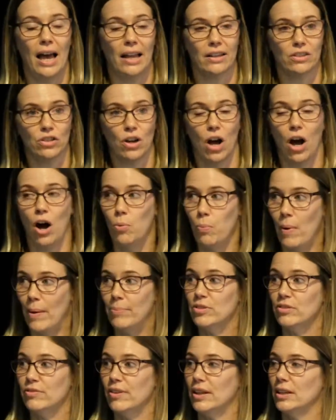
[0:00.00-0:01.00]
and our
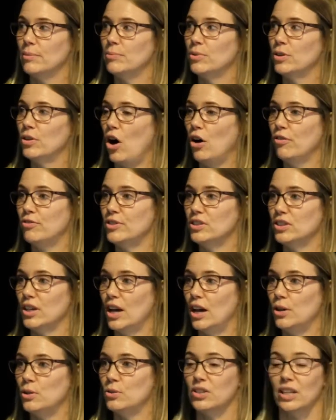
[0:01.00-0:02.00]
web development
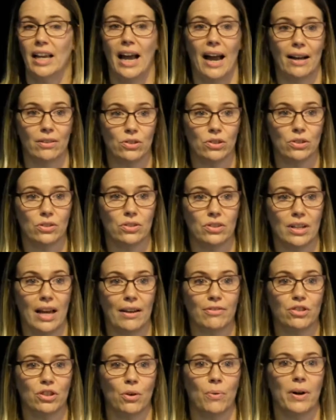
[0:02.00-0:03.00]
officer, who's a council staff.